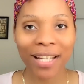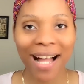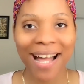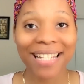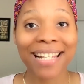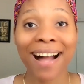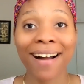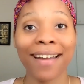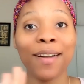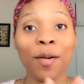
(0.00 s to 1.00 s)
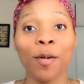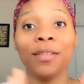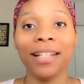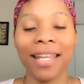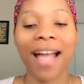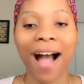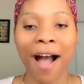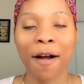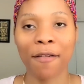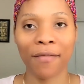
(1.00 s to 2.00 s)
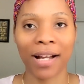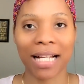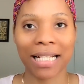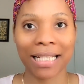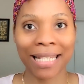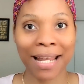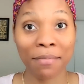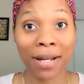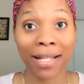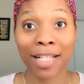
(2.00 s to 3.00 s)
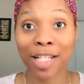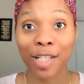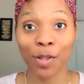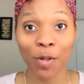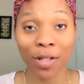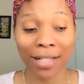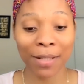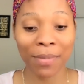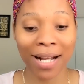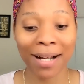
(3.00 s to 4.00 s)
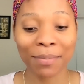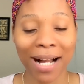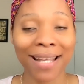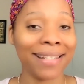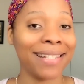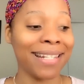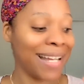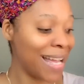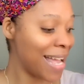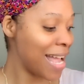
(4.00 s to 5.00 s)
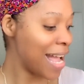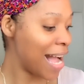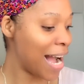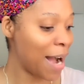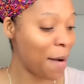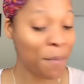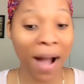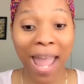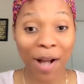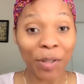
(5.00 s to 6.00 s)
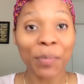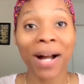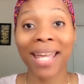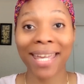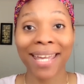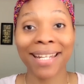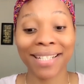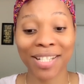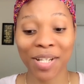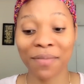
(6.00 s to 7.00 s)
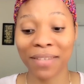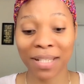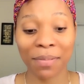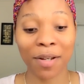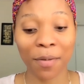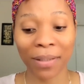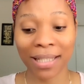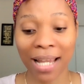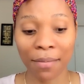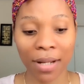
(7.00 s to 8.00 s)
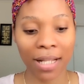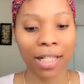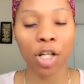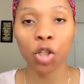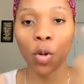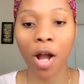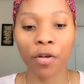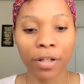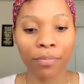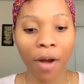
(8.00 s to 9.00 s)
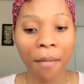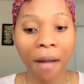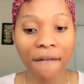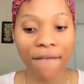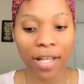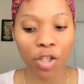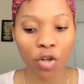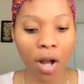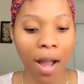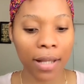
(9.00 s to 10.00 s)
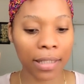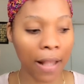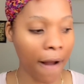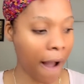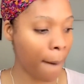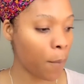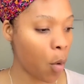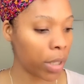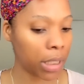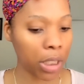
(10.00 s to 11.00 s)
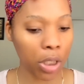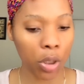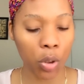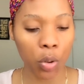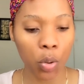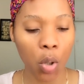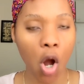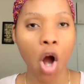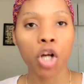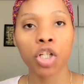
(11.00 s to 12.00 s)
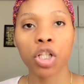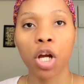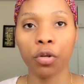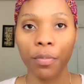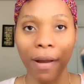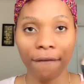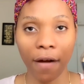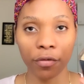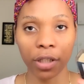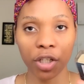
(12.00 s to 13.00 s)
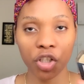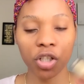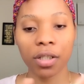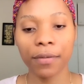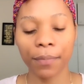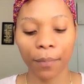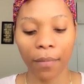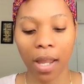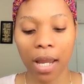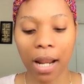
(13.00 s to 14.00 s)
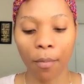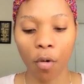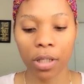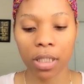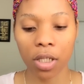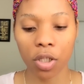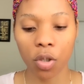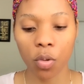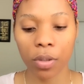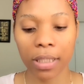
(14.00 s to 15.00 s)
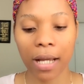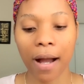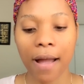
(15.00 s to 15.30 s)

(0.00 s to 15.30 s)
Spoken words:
guys, I only have 10 minutes to do this makeup, guys. I hope I can achieve this makeup in 10 minutes. So I already primed my face, you guys. I'm going to start with my foundation and I'm going to use the